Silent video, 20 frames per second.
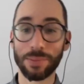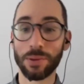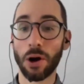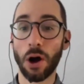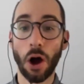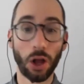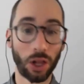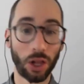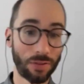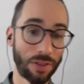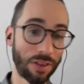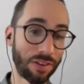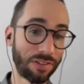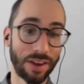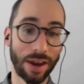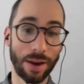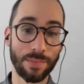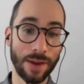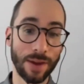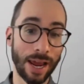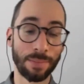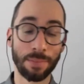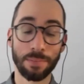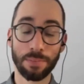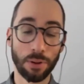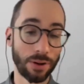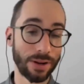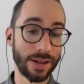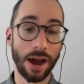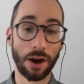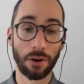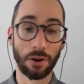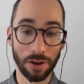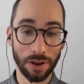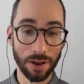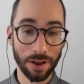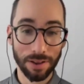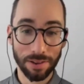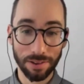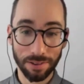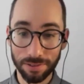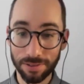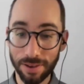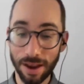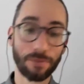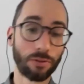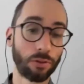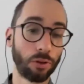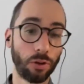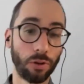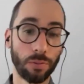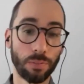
all of the same name, putting out several